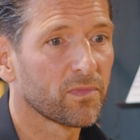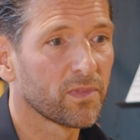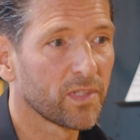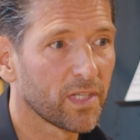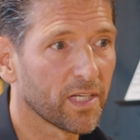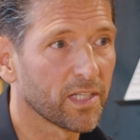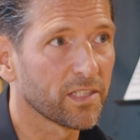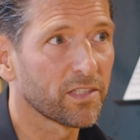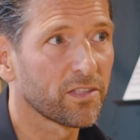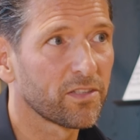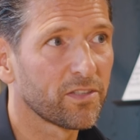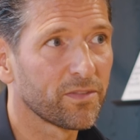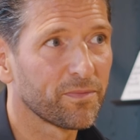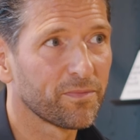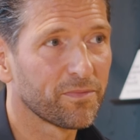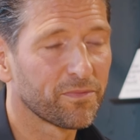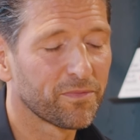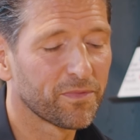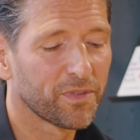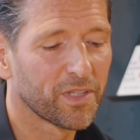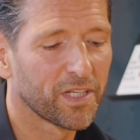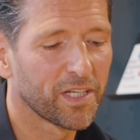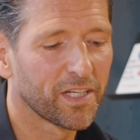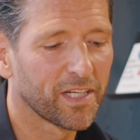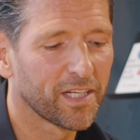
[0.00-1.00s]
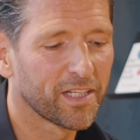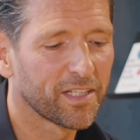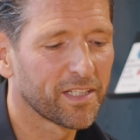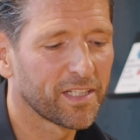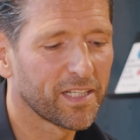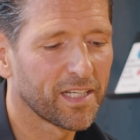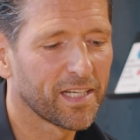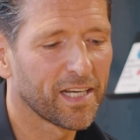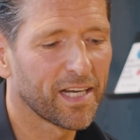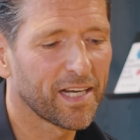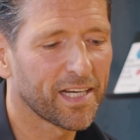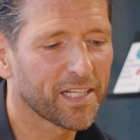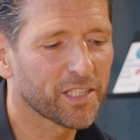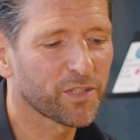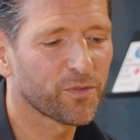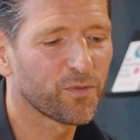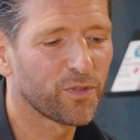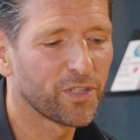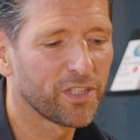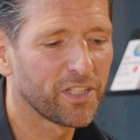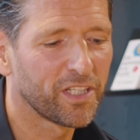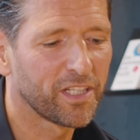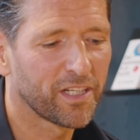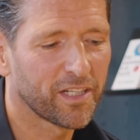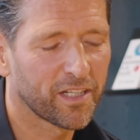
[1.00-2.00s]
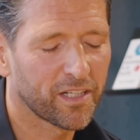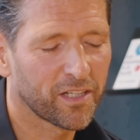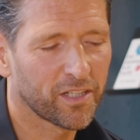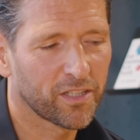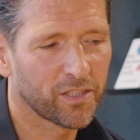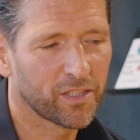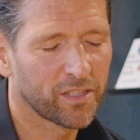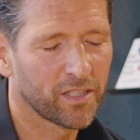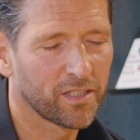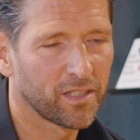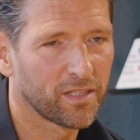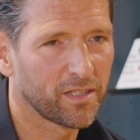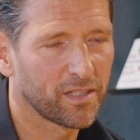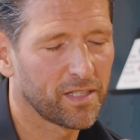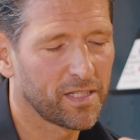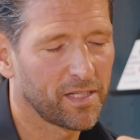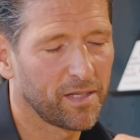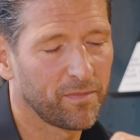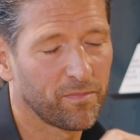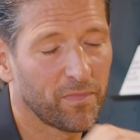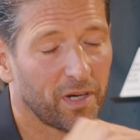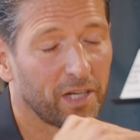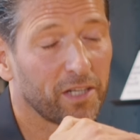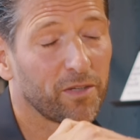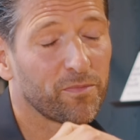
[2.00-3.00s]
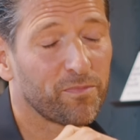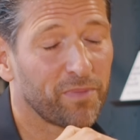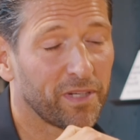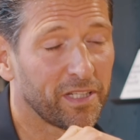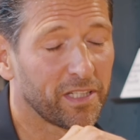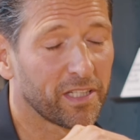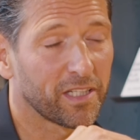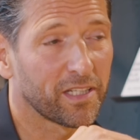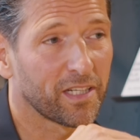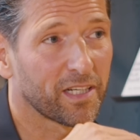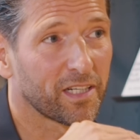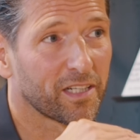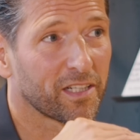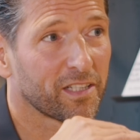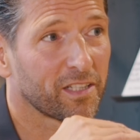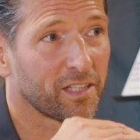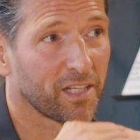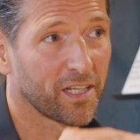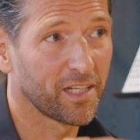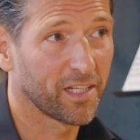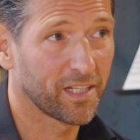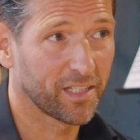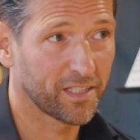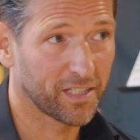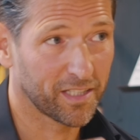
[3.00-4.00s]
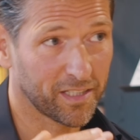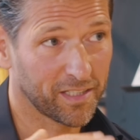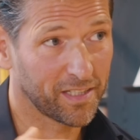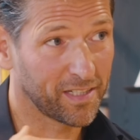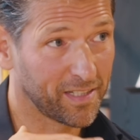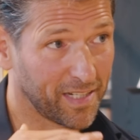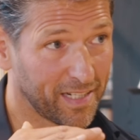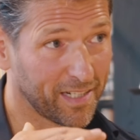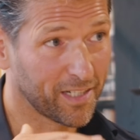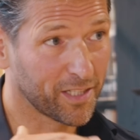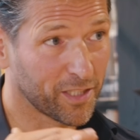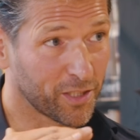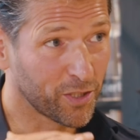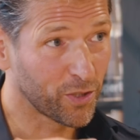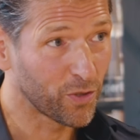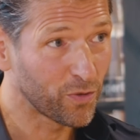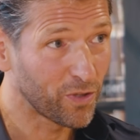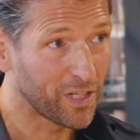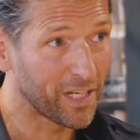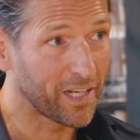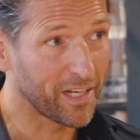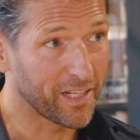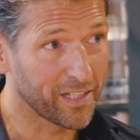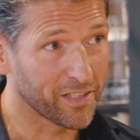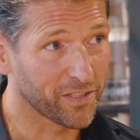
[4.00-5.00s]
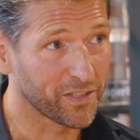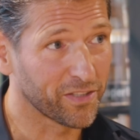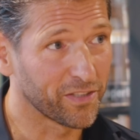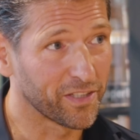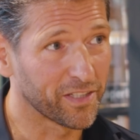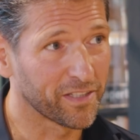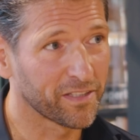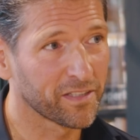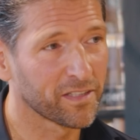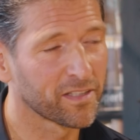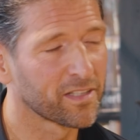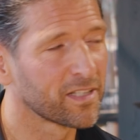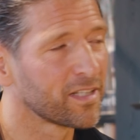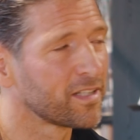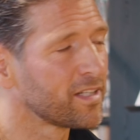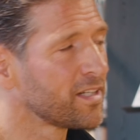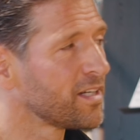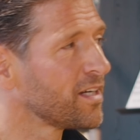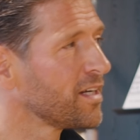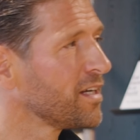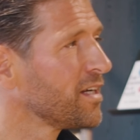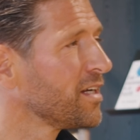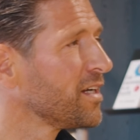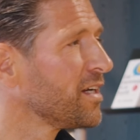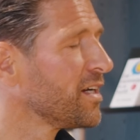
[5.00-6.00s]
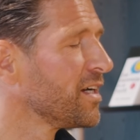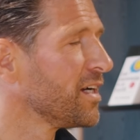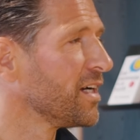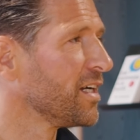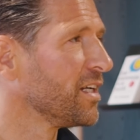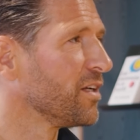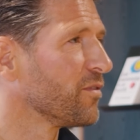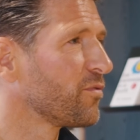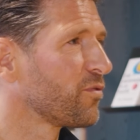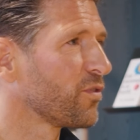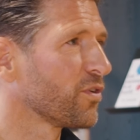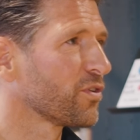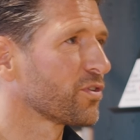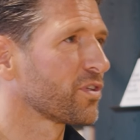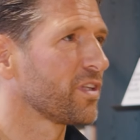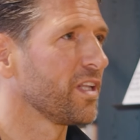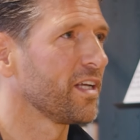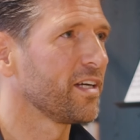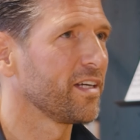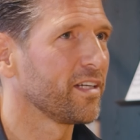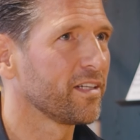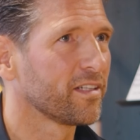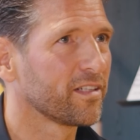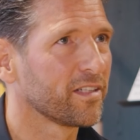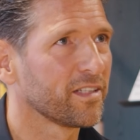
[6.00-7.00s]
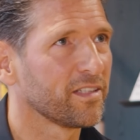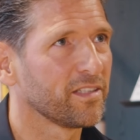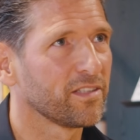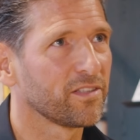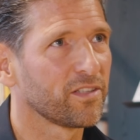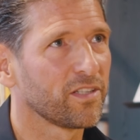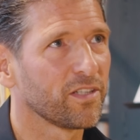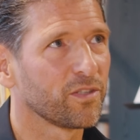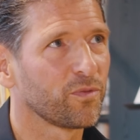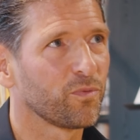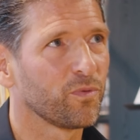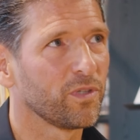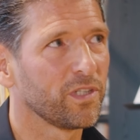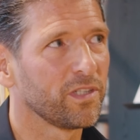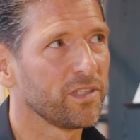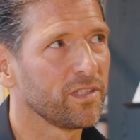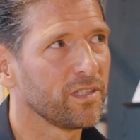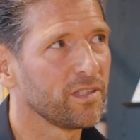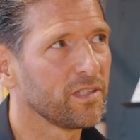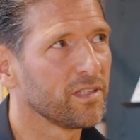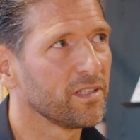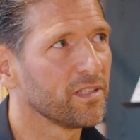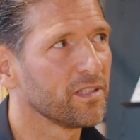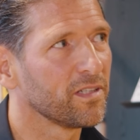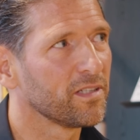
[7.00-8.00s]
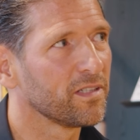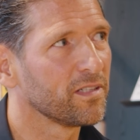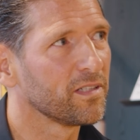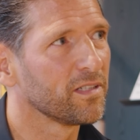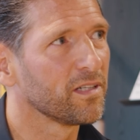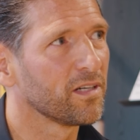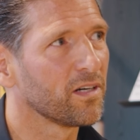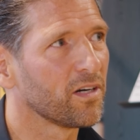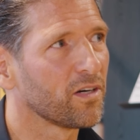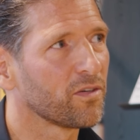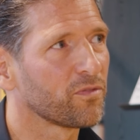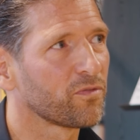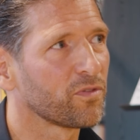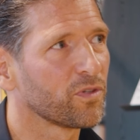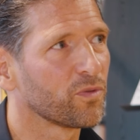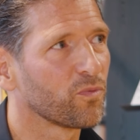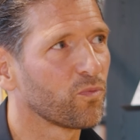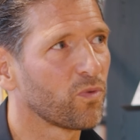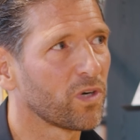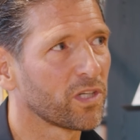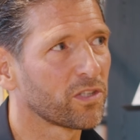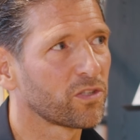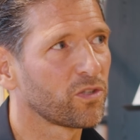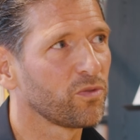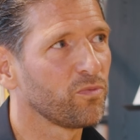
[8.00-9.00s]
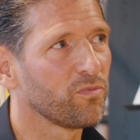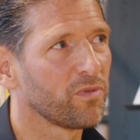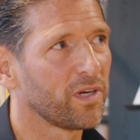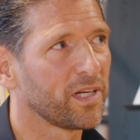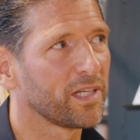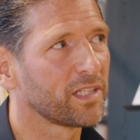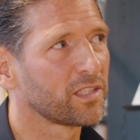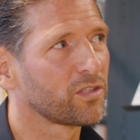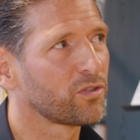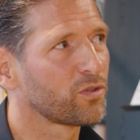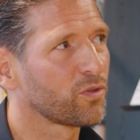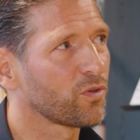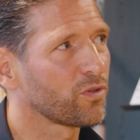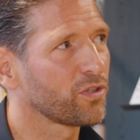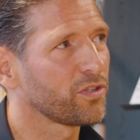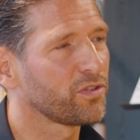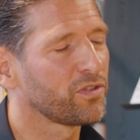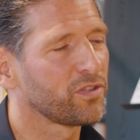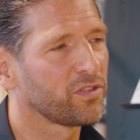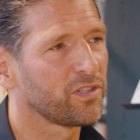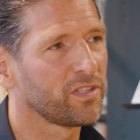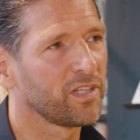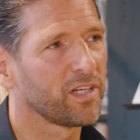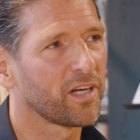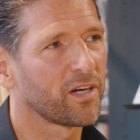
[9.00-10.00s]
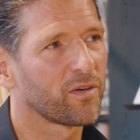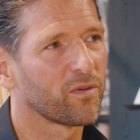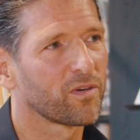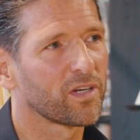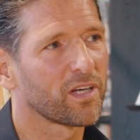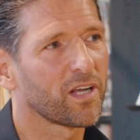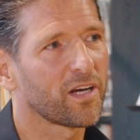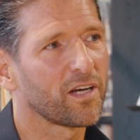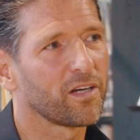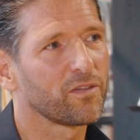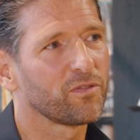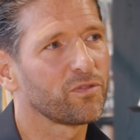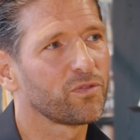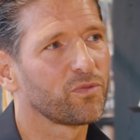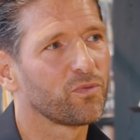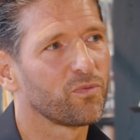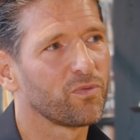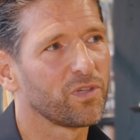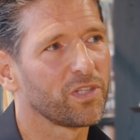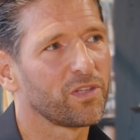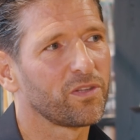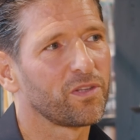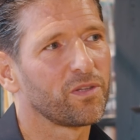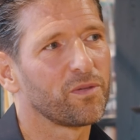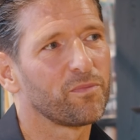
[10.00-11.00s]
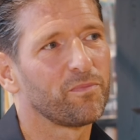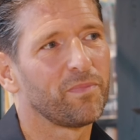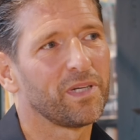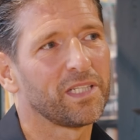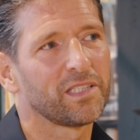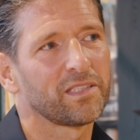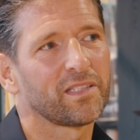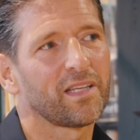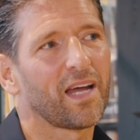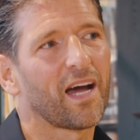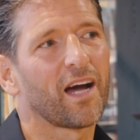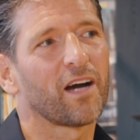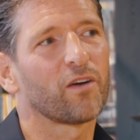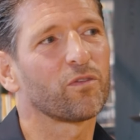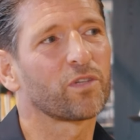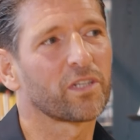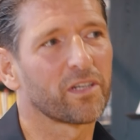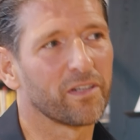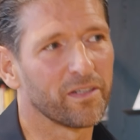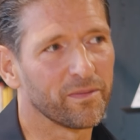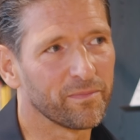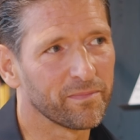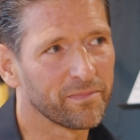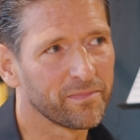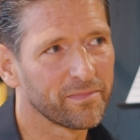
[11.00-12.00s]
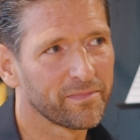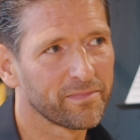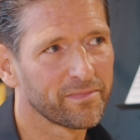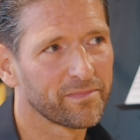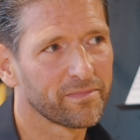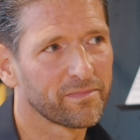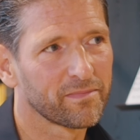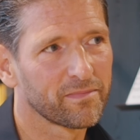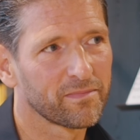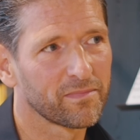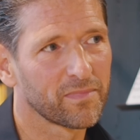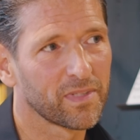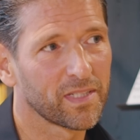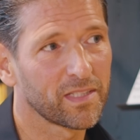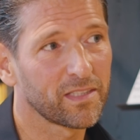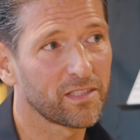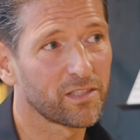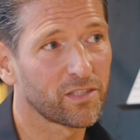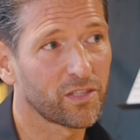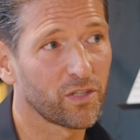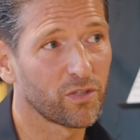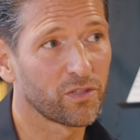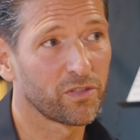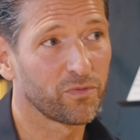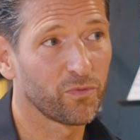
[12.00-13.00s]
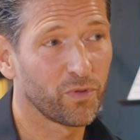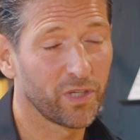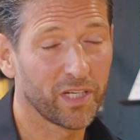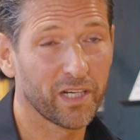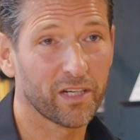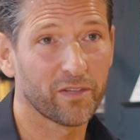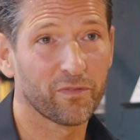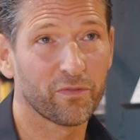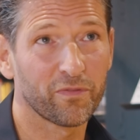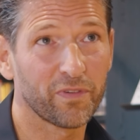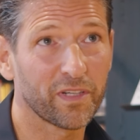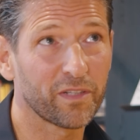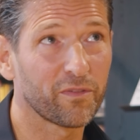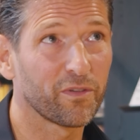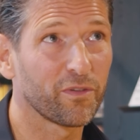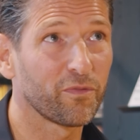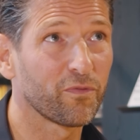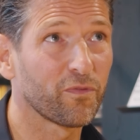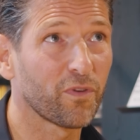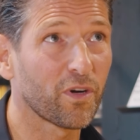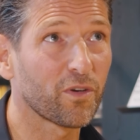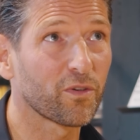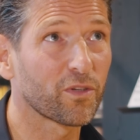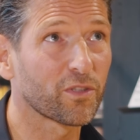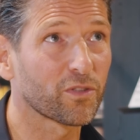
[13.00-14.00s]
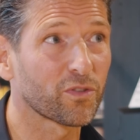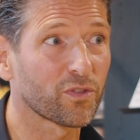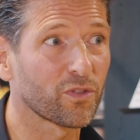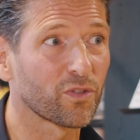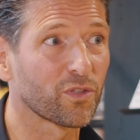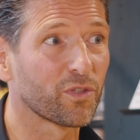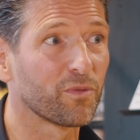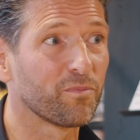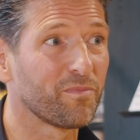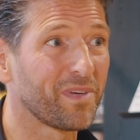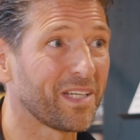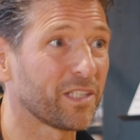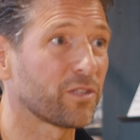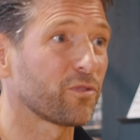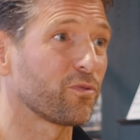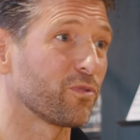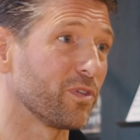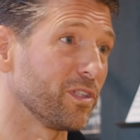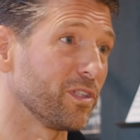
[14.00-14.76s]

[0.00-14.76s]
Yes. And actually in my opinion, there are two layers here. And the first layer is that we often want to make choices in our lives with the best outcome. And so that we are very focused on the best